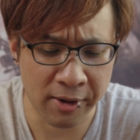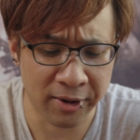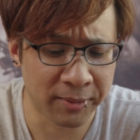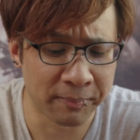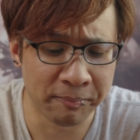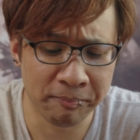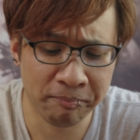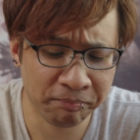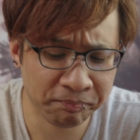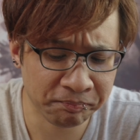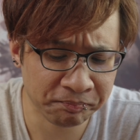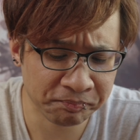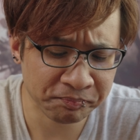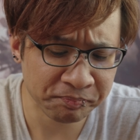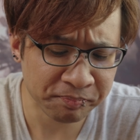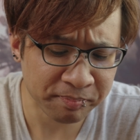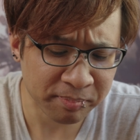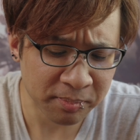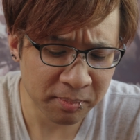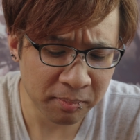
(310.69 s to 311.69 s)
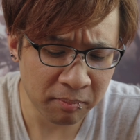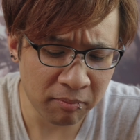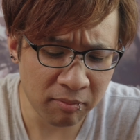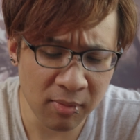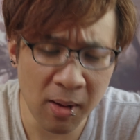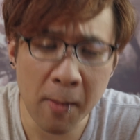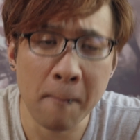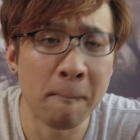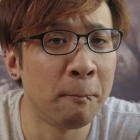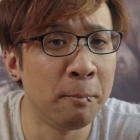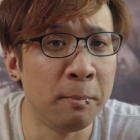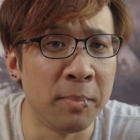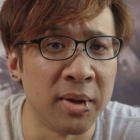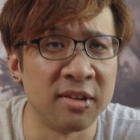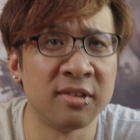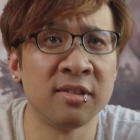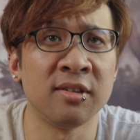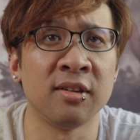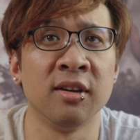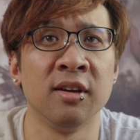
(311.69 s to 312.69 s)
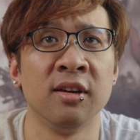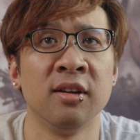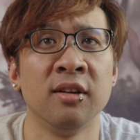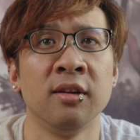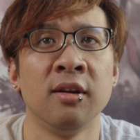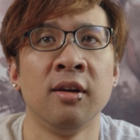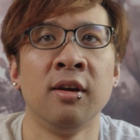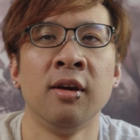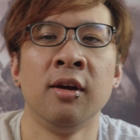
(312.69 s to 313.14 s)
a biscuit,